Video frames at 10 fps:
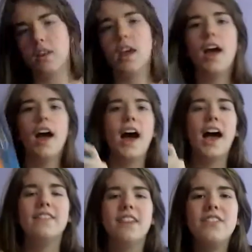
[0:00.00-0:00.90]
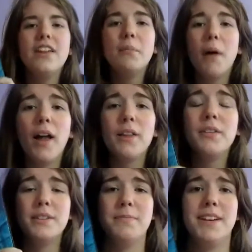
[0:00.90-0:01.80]
I love that Apollo is
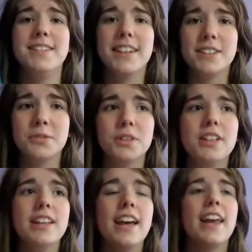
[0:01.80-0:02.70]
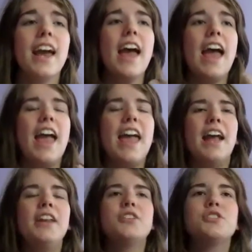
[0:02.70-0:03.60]
bisexual, like, and he's
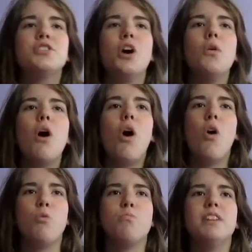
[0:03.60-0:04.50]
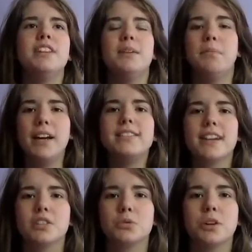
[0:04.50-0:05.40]
so openly bisexual,
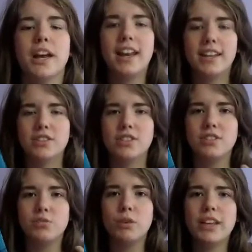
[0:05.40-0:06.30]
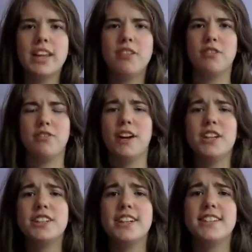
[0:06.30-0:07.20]
and it's just really refreshing
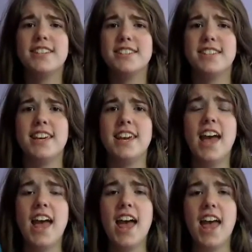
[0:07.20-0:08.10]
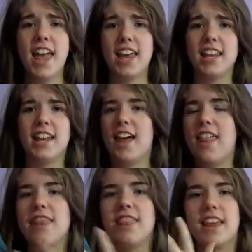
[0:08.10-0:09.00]
to see in
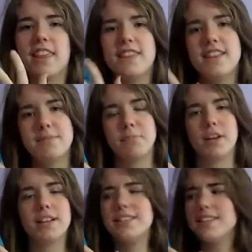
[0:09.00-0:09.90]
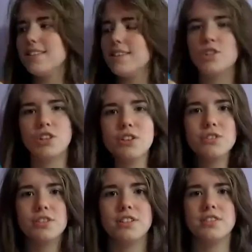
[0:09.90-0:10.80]
like this book, because this is a children's
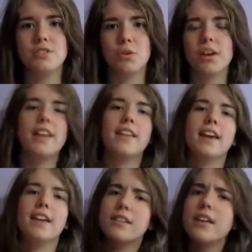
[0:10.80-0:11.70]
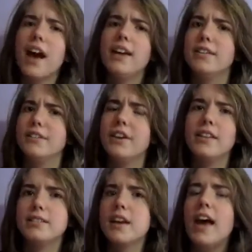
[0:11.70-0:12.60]
story, like, kind of. It's
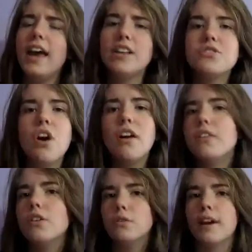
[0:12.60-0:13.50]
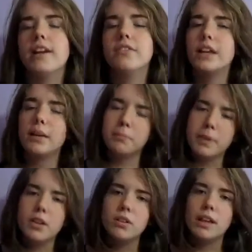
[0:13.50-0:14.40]
on the grade of like middle
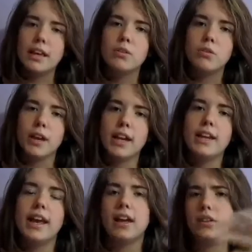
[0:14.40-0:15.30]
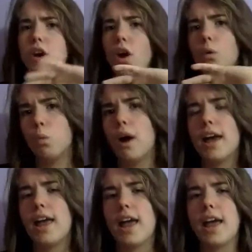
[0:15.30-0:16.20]
grade and YA.
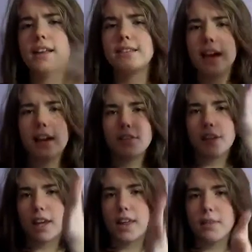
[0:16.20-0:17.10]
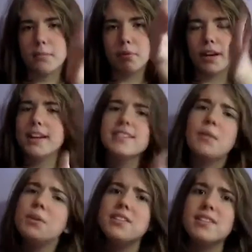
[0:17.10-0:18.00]
It's kind of like in the brink, because I wouldn't say
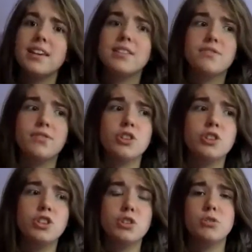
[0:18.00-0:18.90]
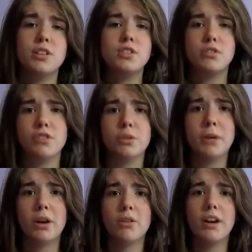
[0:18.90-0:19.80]
it's full children's or full middle grade,
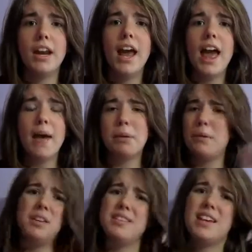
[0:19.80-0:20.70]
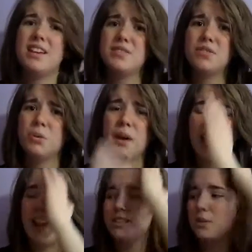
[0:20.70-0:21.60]
but I wouldn't say it's full YA.
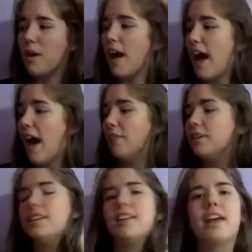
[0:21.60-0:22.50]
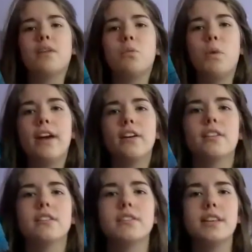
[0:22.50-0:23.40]
So I really like where
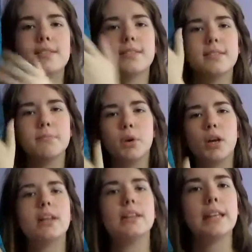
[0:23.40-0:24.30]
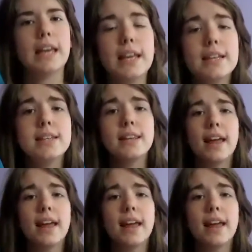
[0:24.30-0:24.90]
this book lays in that.